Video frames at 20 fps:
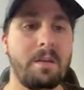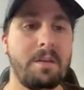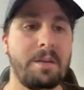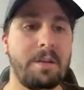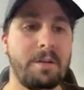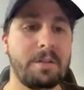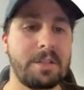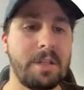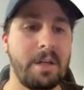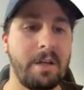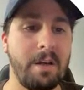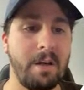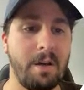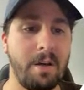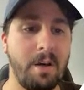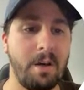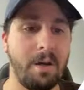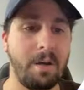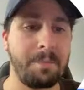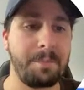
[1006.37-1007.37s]
There's
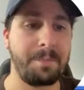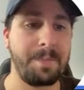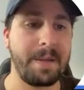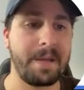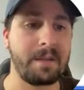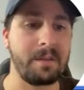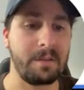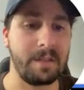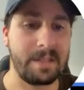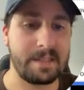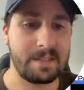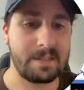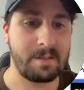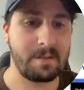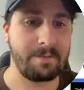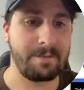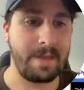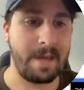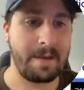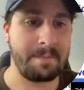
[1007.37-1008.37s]
a big list
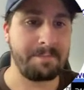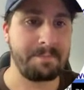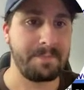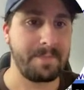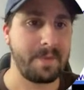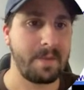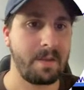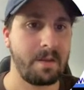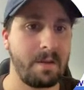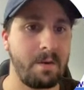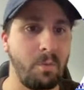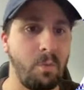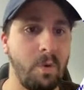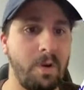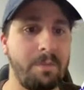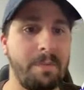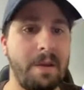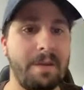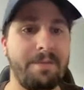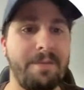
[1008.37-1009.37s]
of them.
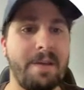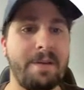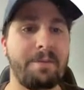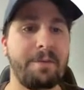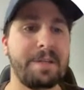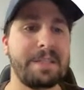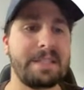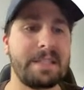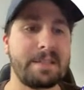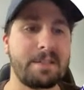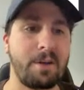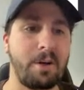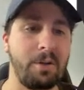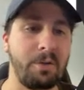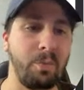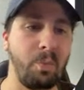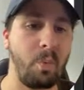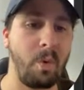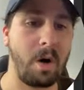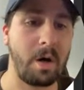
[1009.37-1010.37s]
One of my favorites is
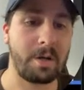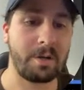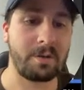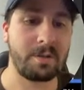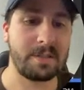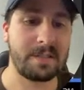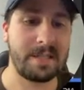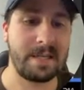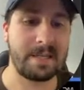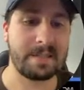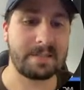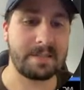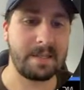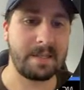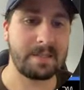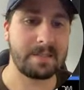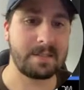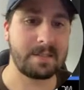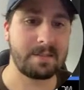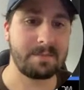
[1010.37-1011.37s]
called Water
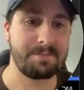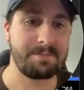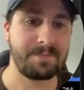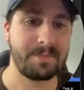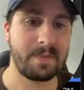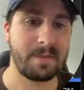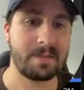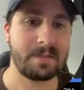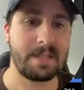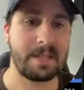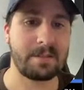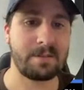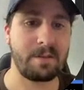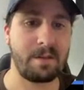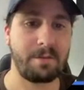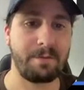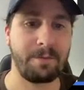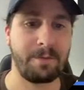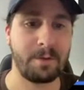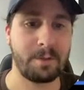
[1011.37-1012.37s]
CSS. It's
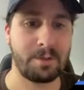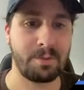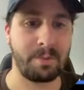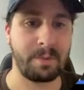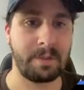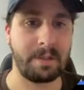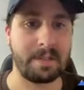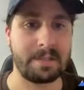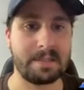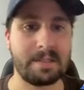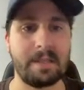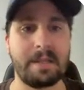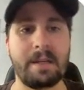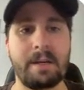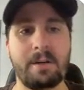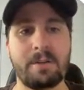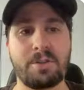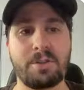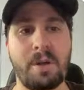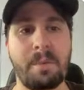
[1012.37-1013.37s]
actually the first one listed
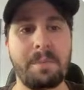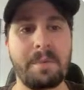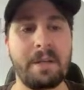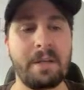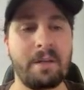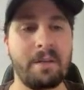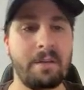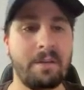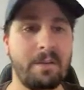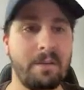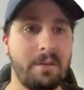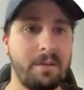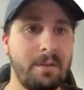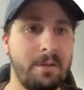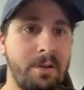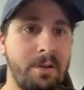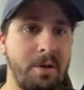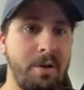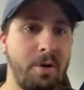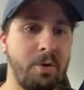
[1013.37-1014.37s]
here. So I'm going to
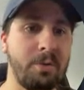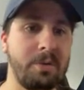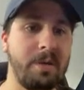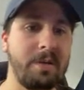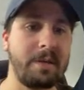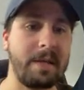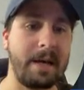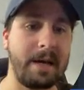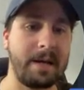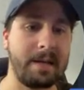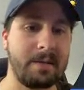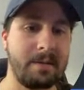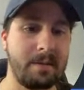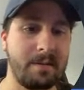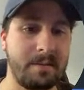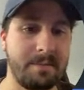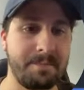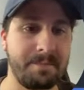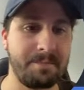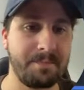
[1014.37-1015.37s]
go to that.
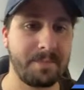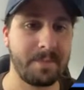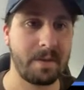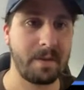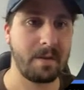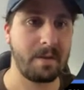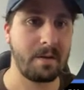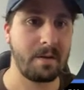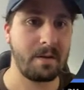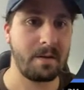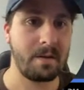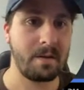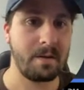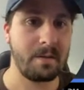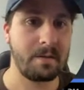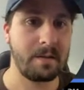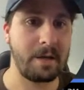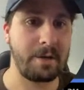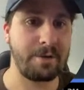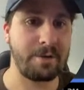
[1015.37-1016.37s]

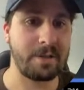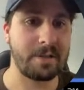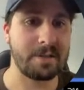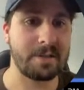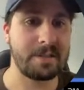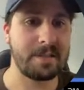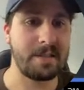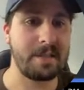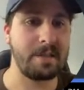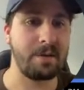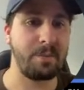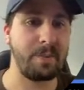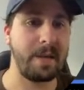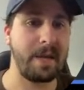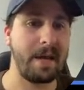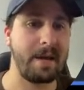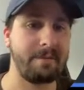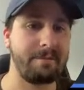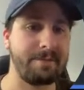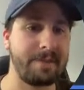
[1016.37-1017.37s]
Now you can see that we
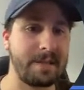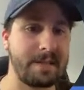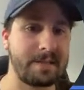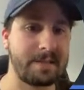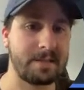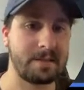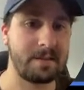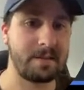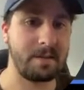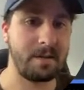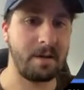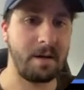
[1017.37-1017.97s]
have this